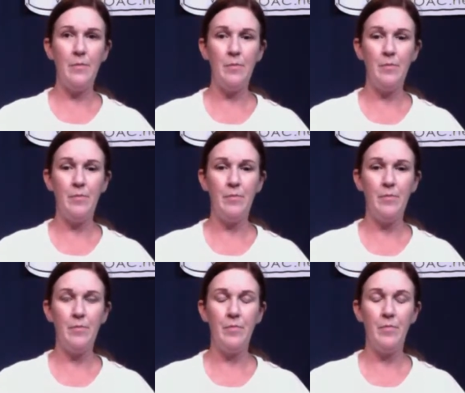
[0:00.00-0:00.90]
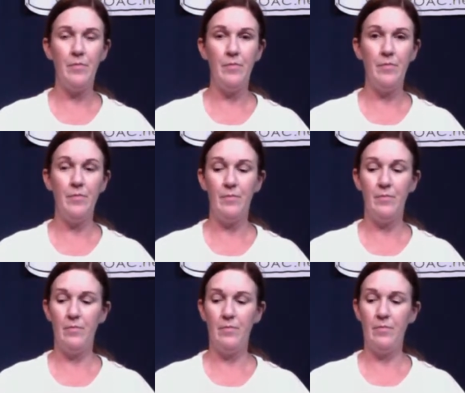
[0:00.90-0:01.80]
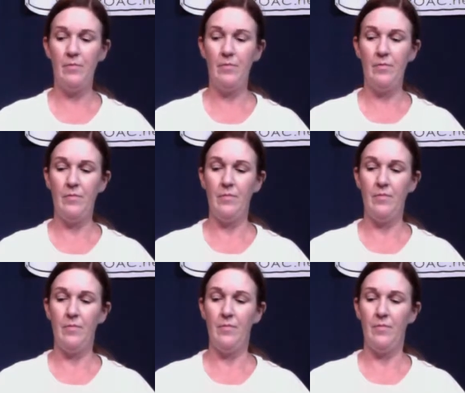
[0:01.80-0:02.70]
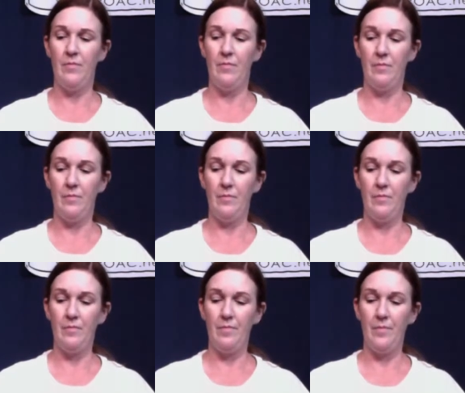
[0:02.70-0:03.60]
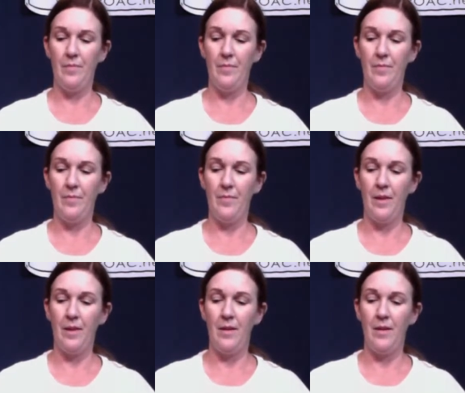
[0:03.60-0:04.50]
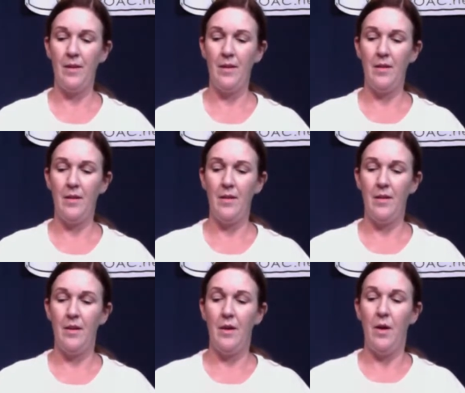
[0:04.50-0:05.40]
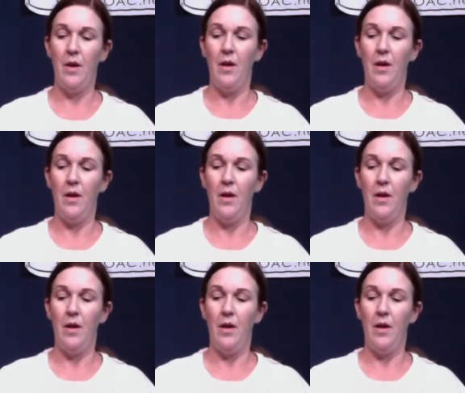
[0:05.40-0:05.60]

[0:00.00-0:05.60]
Nobody speaks.